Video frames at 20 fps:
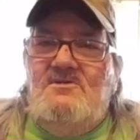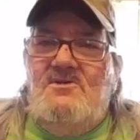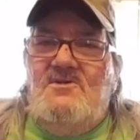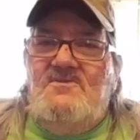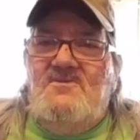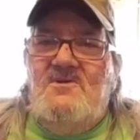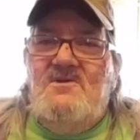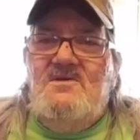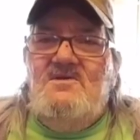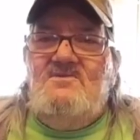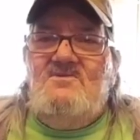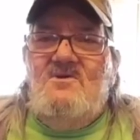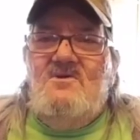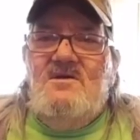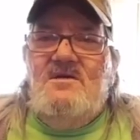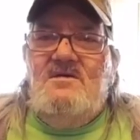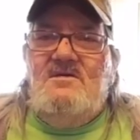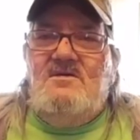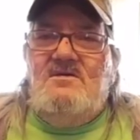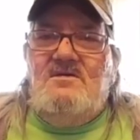to things
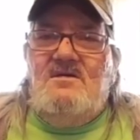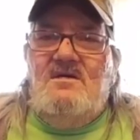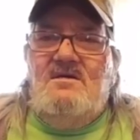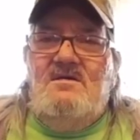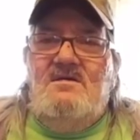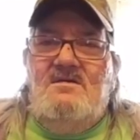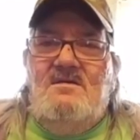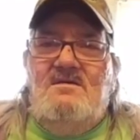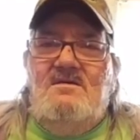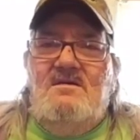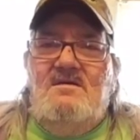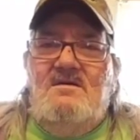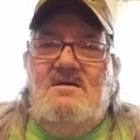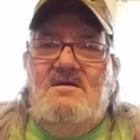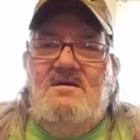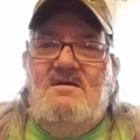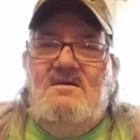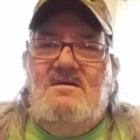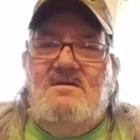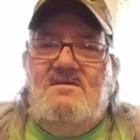like
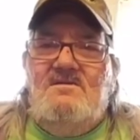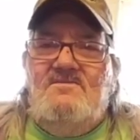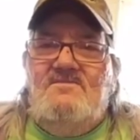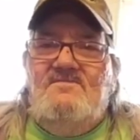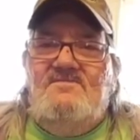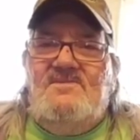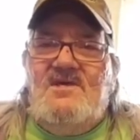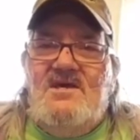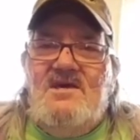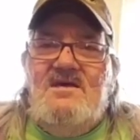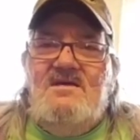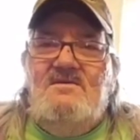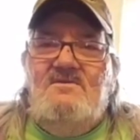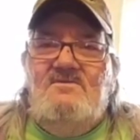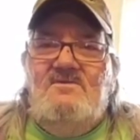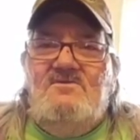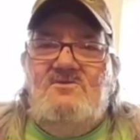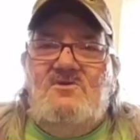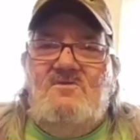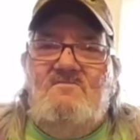uh,
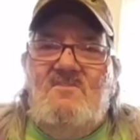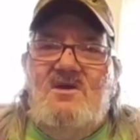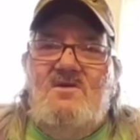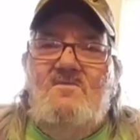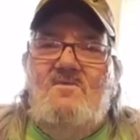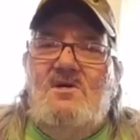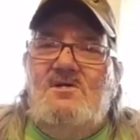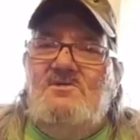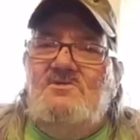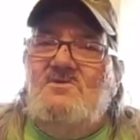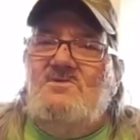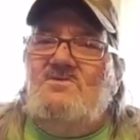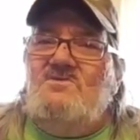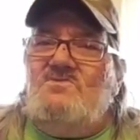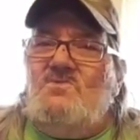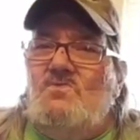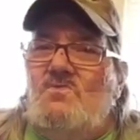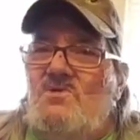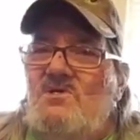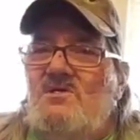that, you may want to
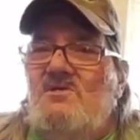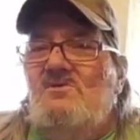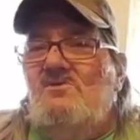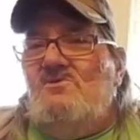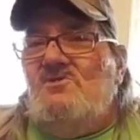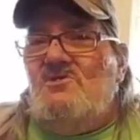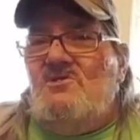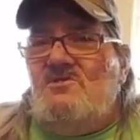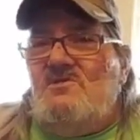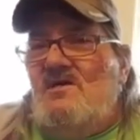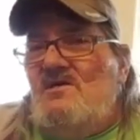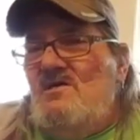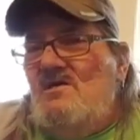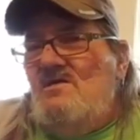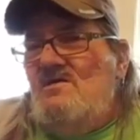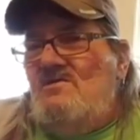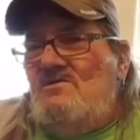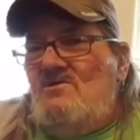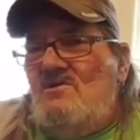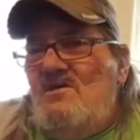use the regular.
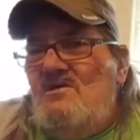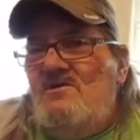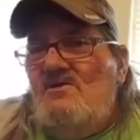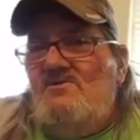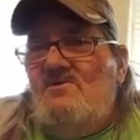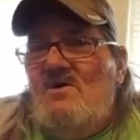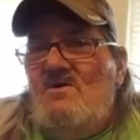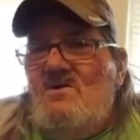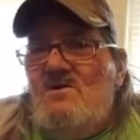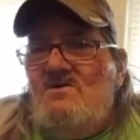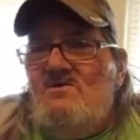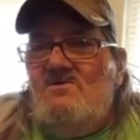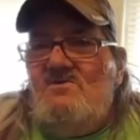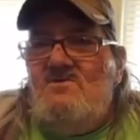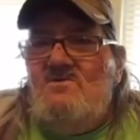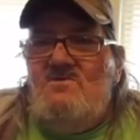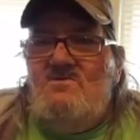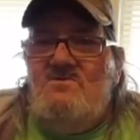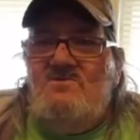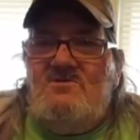They said in the
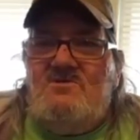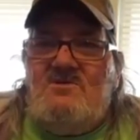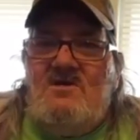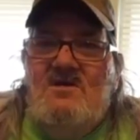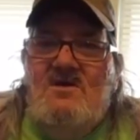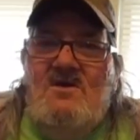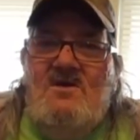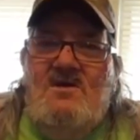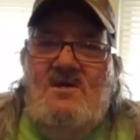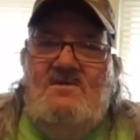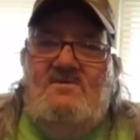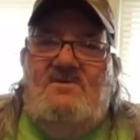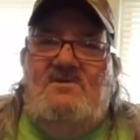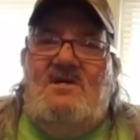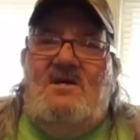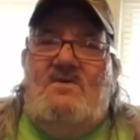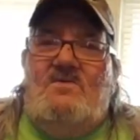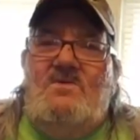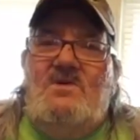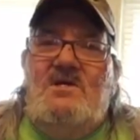articles
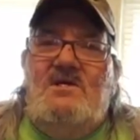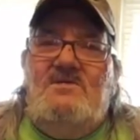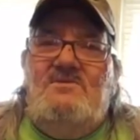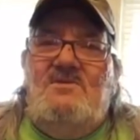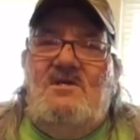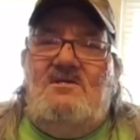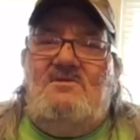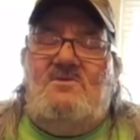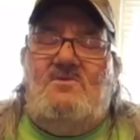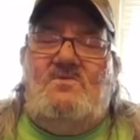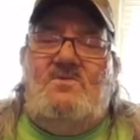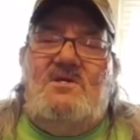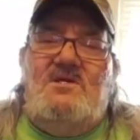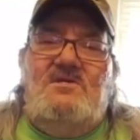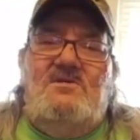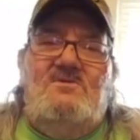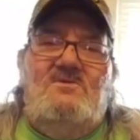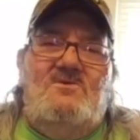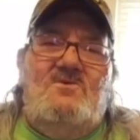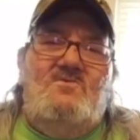that I read that the
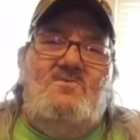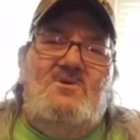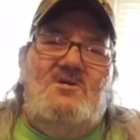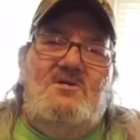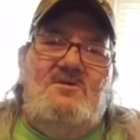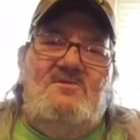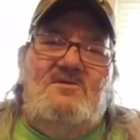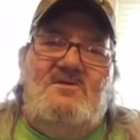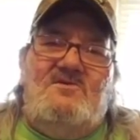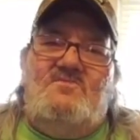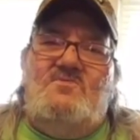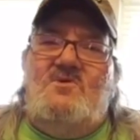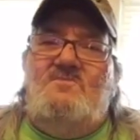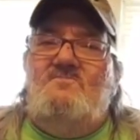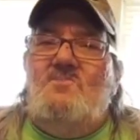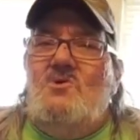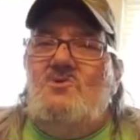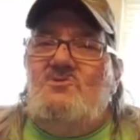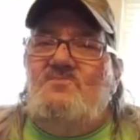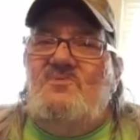regular one is
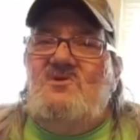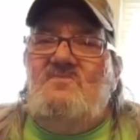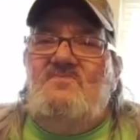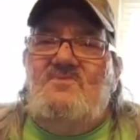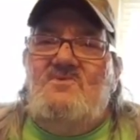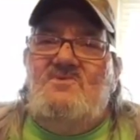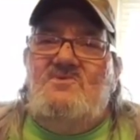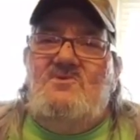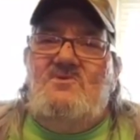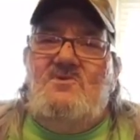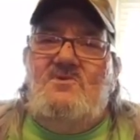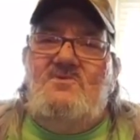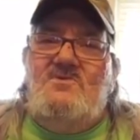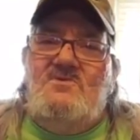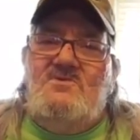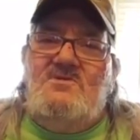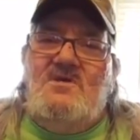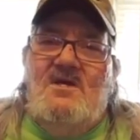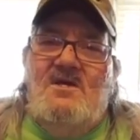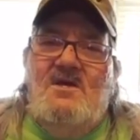what most people
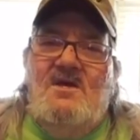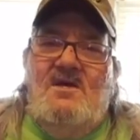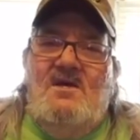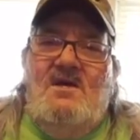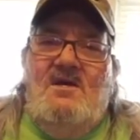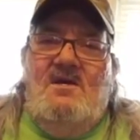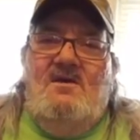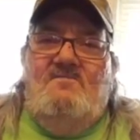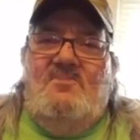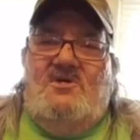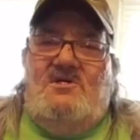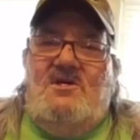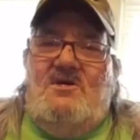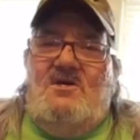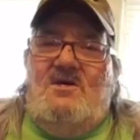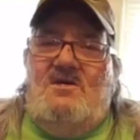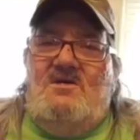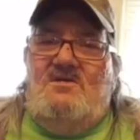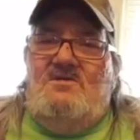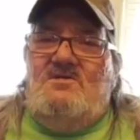use
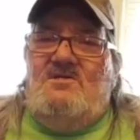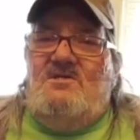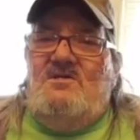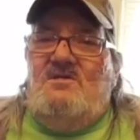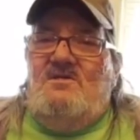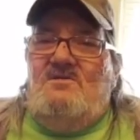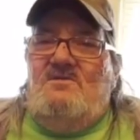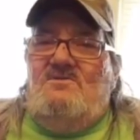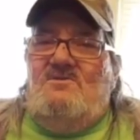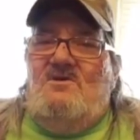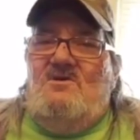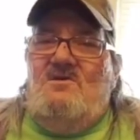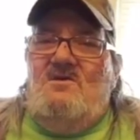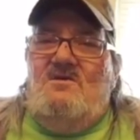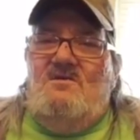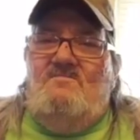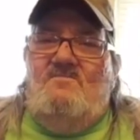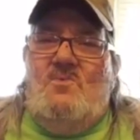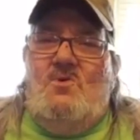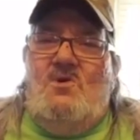because
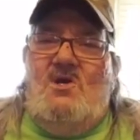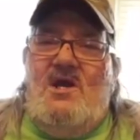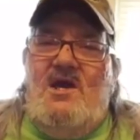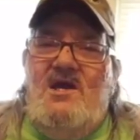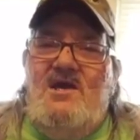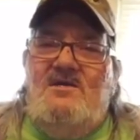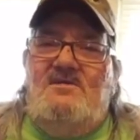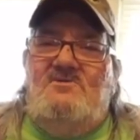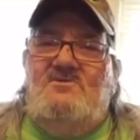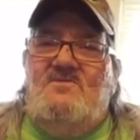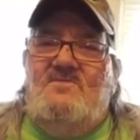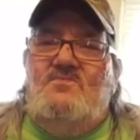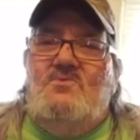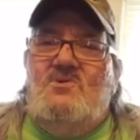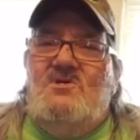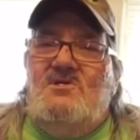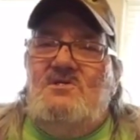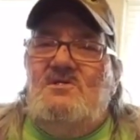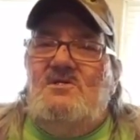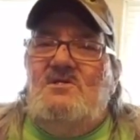the more active
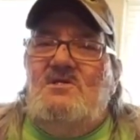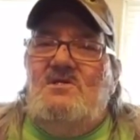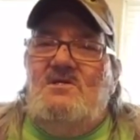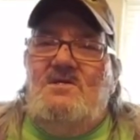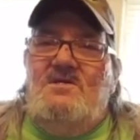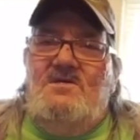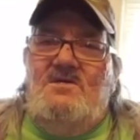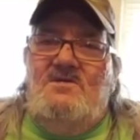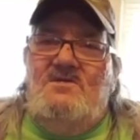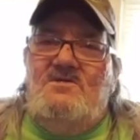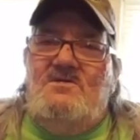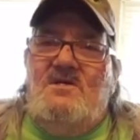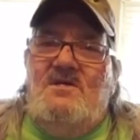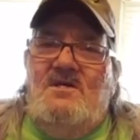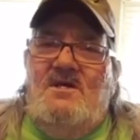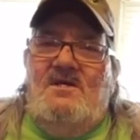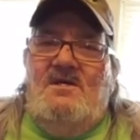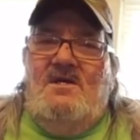one is